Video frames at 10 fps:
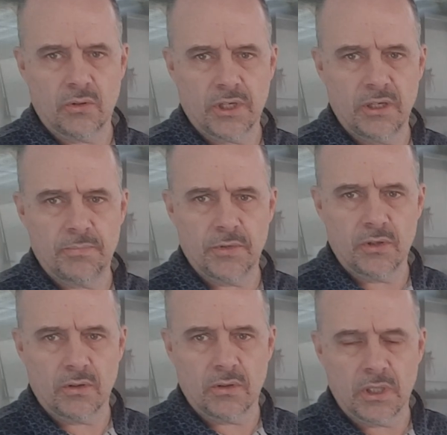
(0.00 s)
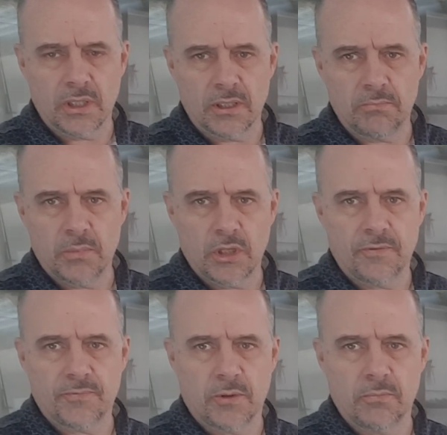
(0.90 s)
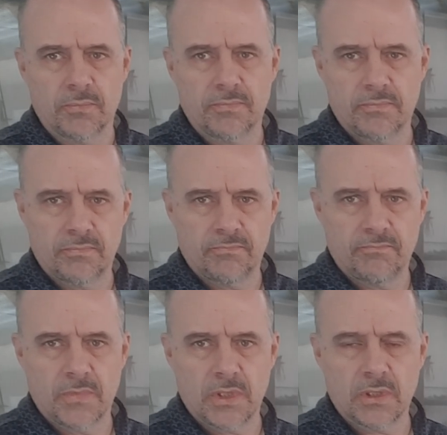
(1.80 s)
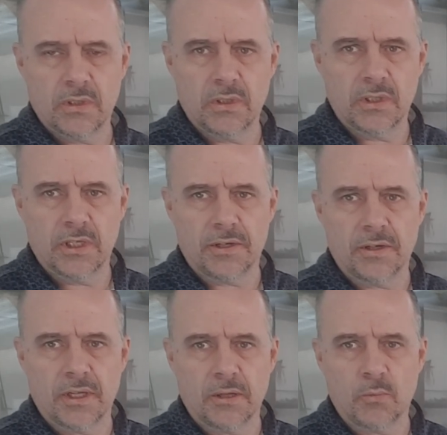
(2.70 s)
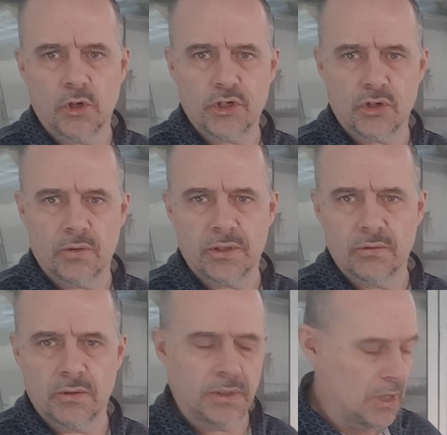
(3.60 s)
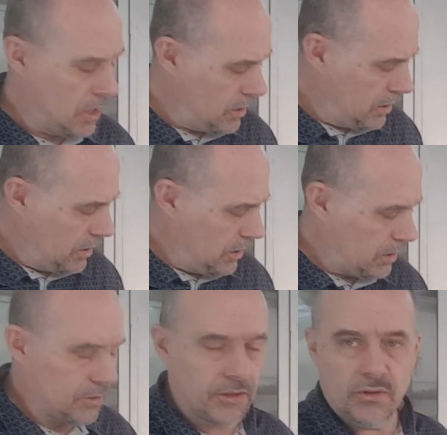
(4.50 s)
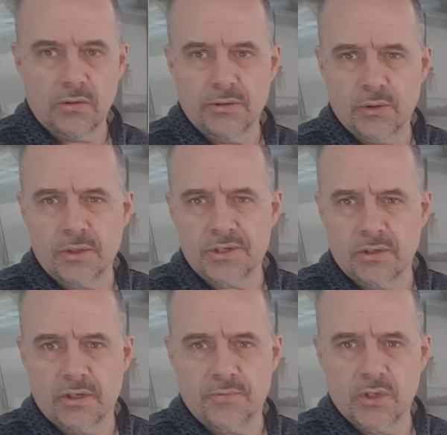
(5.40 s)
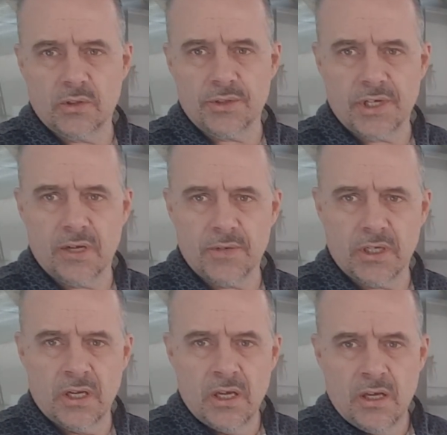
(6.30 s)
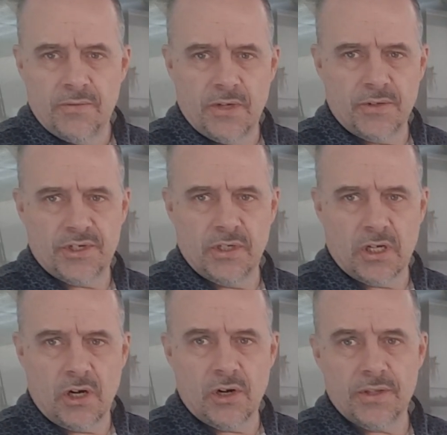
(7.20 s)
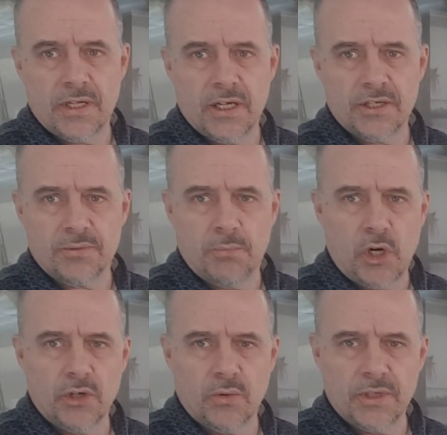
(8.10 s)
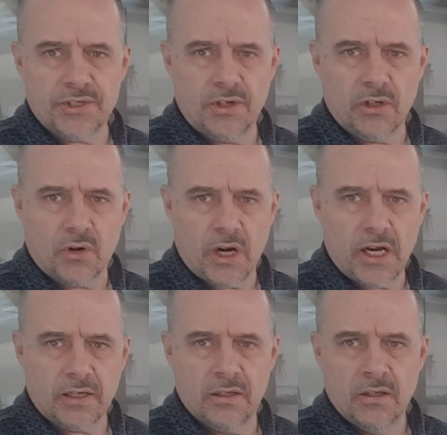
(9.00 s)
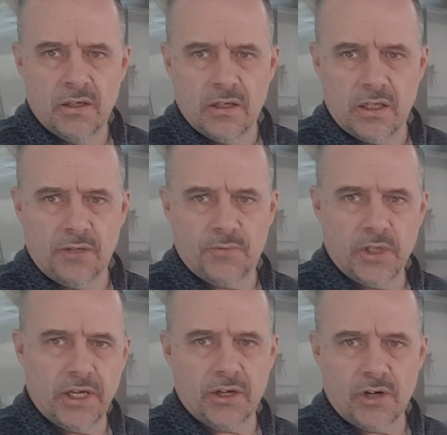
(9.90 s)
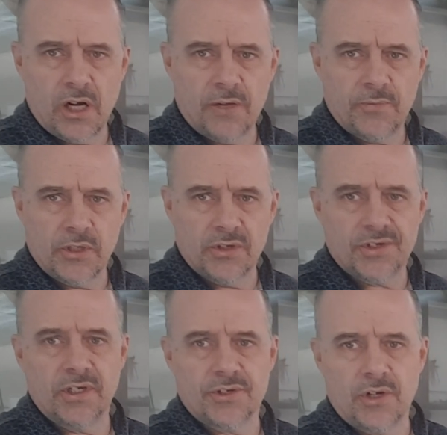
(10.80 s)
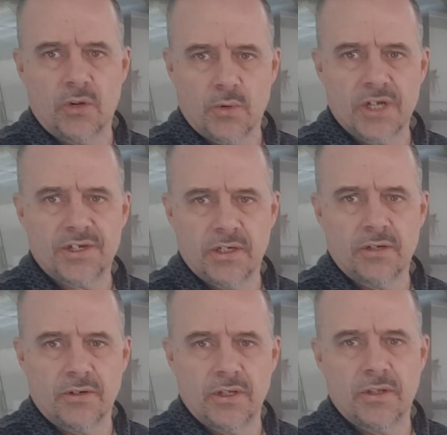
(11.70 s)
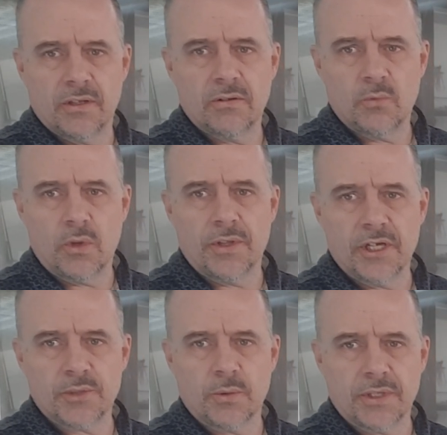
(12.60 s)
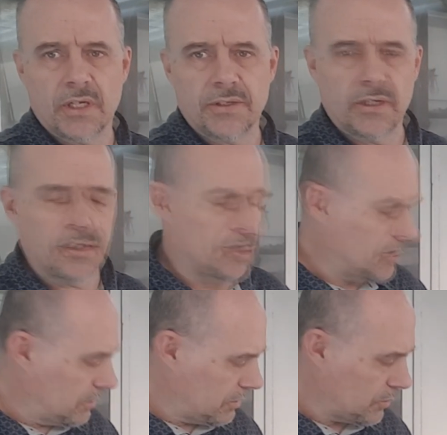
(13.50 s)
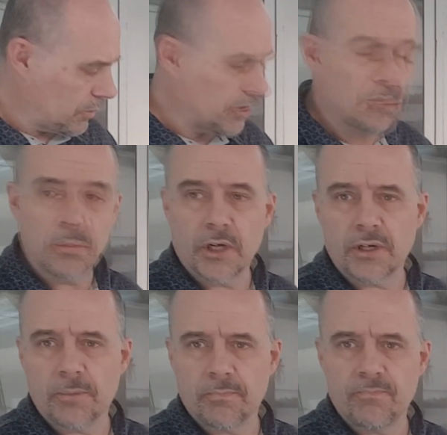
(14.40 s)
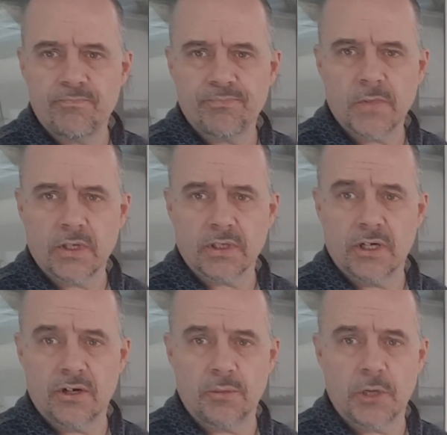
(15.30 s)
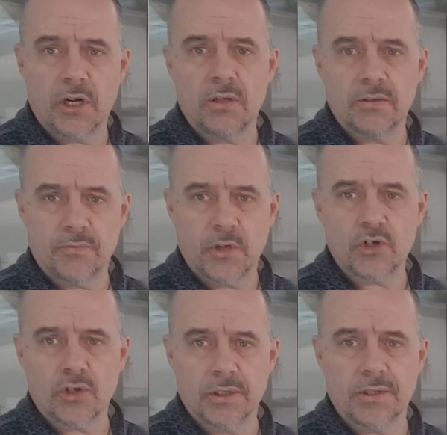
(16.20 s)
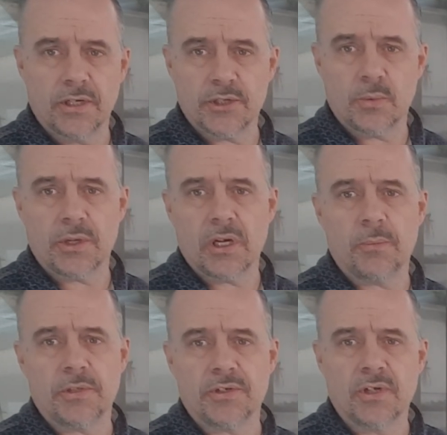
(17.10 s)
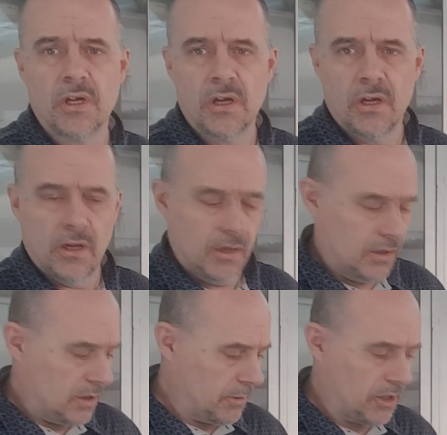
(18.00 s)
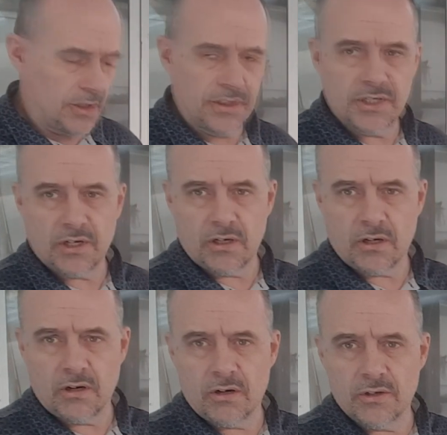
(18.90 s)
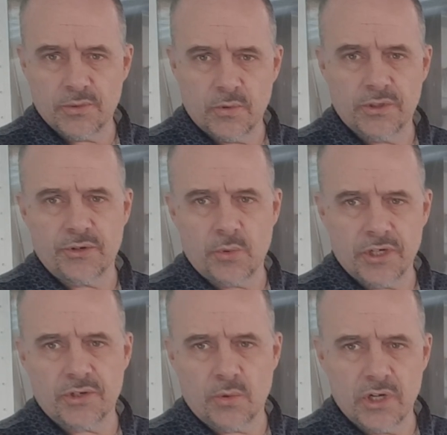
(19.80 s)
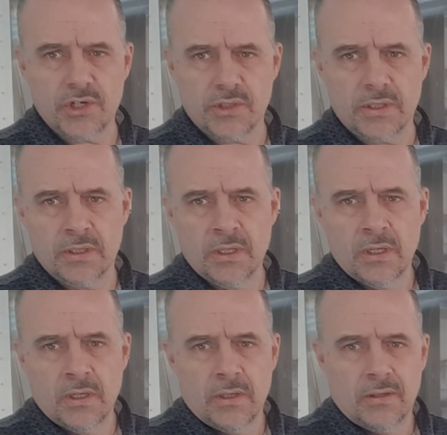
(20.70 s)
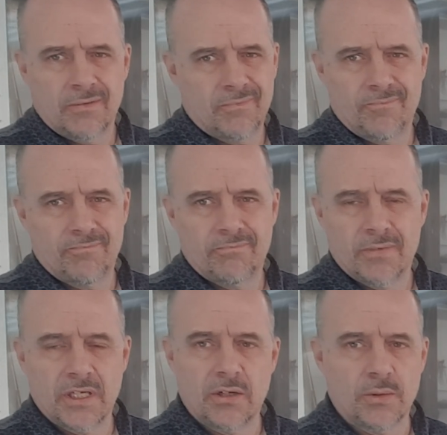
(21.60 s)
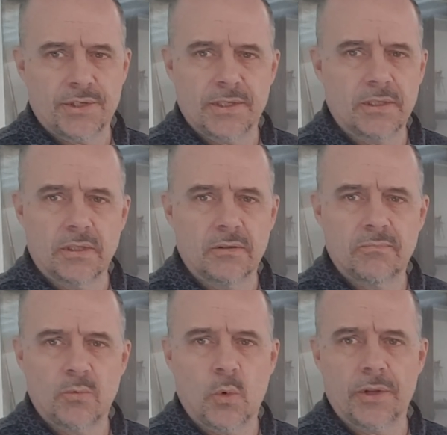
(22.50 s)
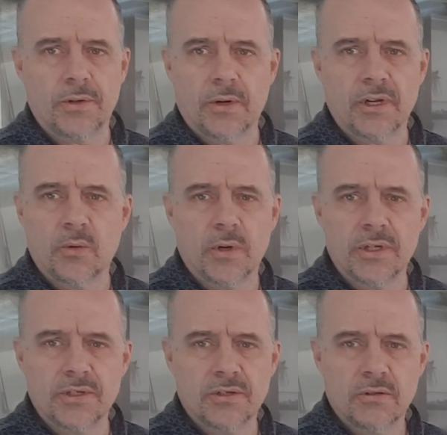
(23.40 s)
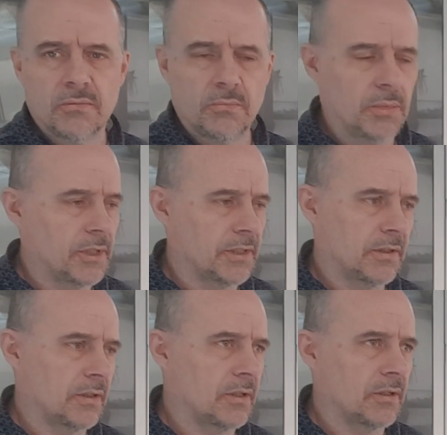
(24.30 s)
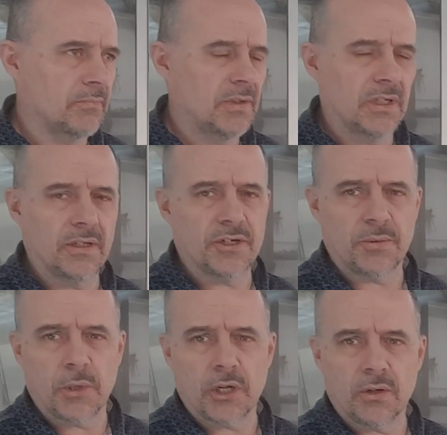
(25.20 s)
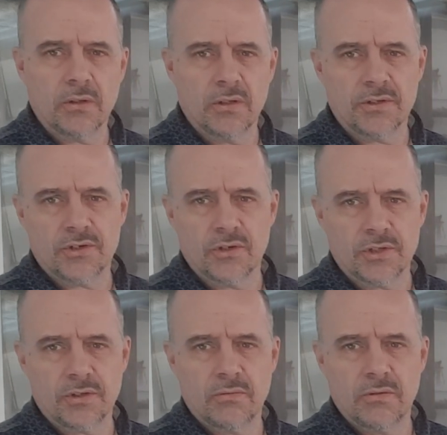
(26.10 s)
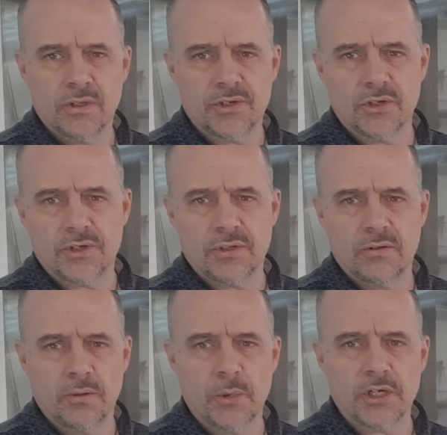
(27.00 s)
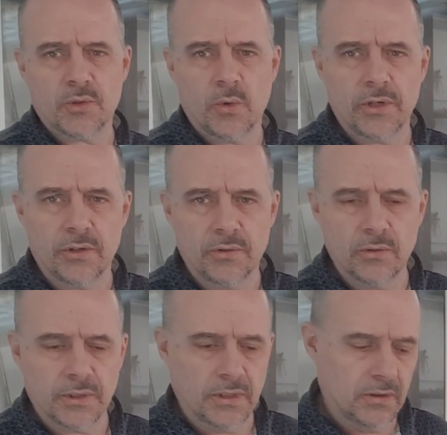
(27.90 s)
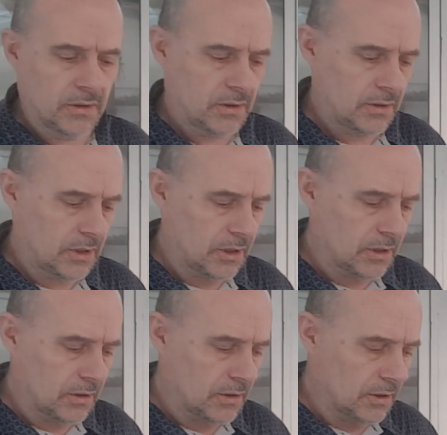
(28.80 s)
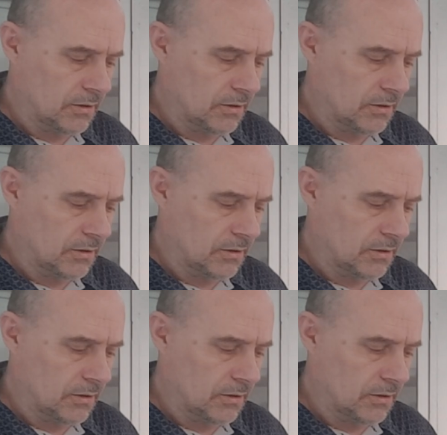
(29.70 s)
keep your mud from getting moisture into it. And then you'll notice a lot of vehicles have that. You ever see a car that has bondo that's all cracked and you flake it off and you see it's all rusty underneath? Well, that's what that does, is when you mud up like that on metal, eventually that's what happens. I mean, on these kind of cars where it's a restoration, they don't see weather anyways, but it doesn't matter. It's just the best way to do it, and